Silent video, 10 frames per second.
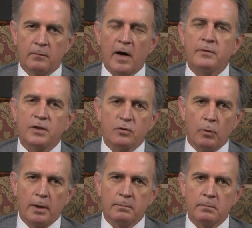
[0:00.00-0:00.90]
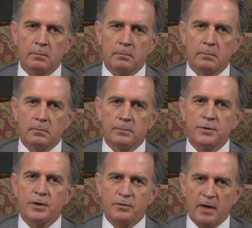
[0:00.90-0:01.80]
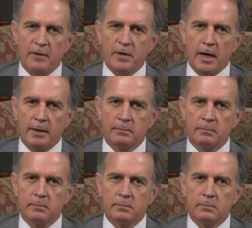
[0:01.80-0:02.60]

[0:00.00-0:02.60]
561 659